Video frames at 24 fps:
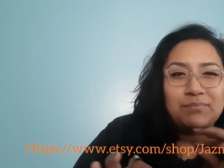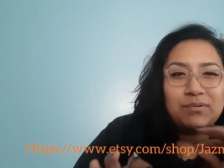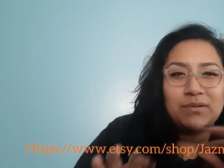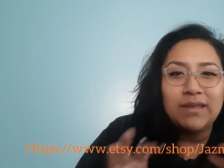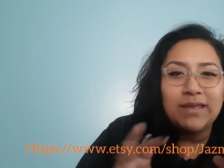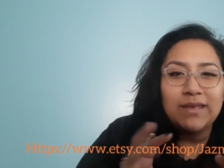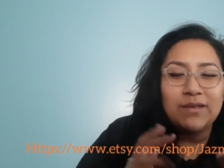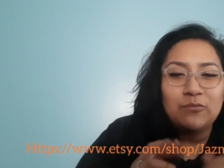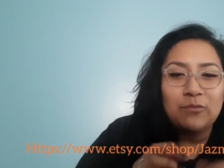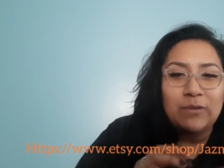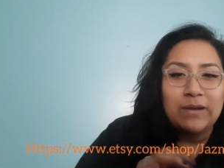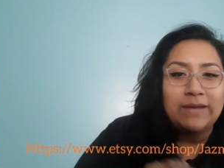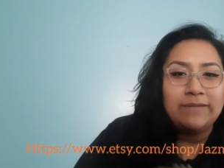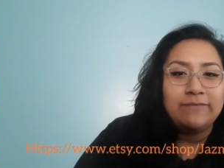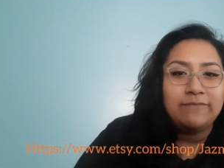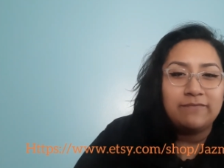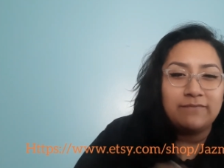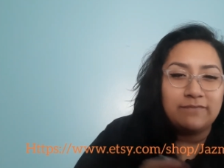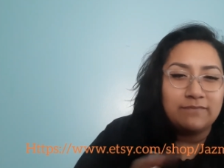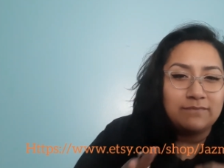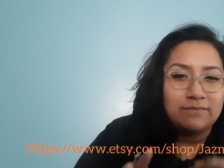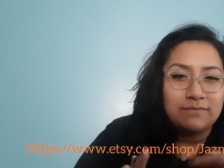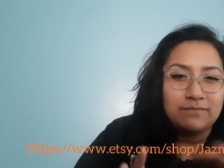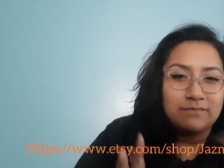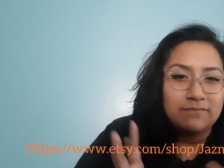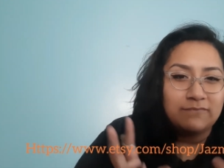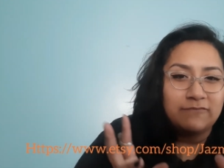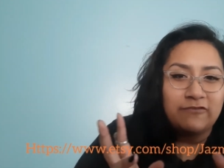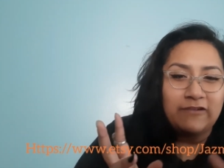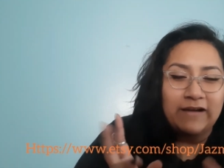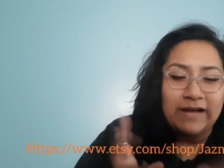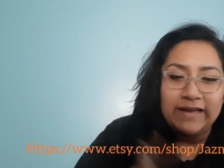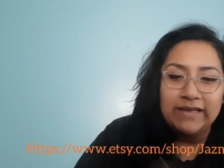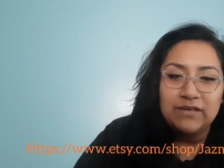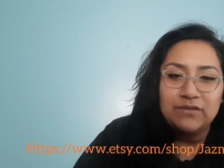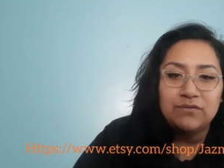a white
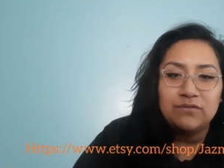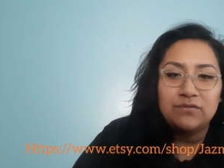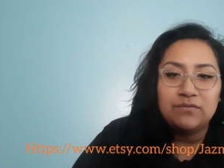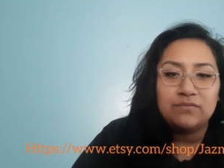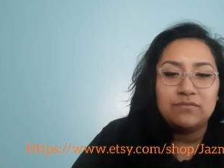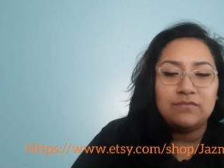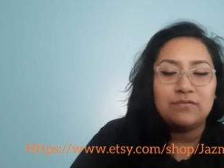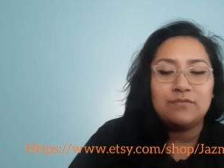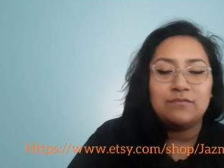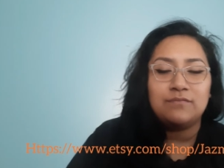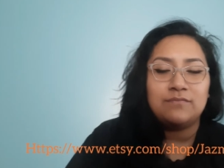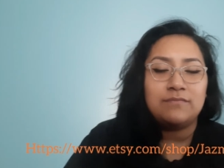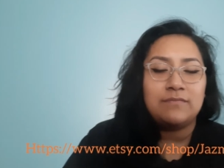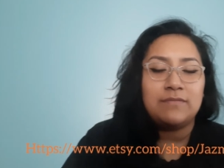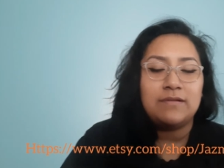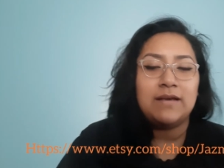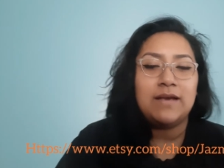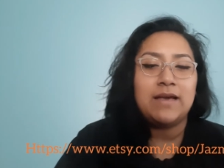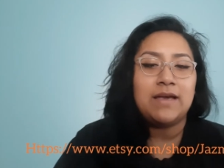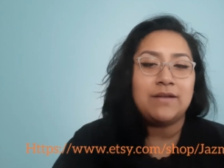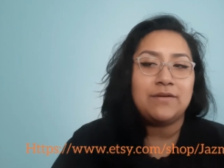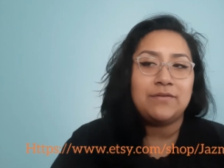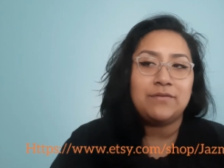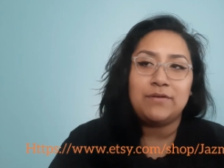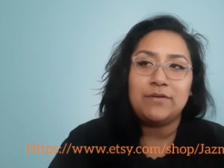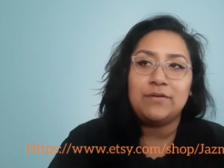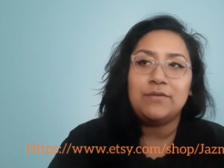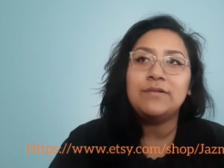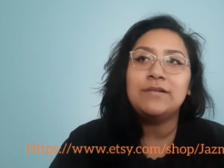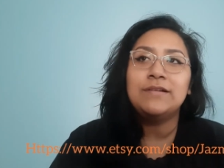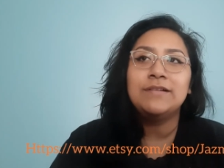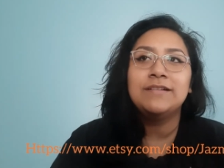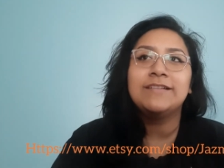vinyl, I don't know.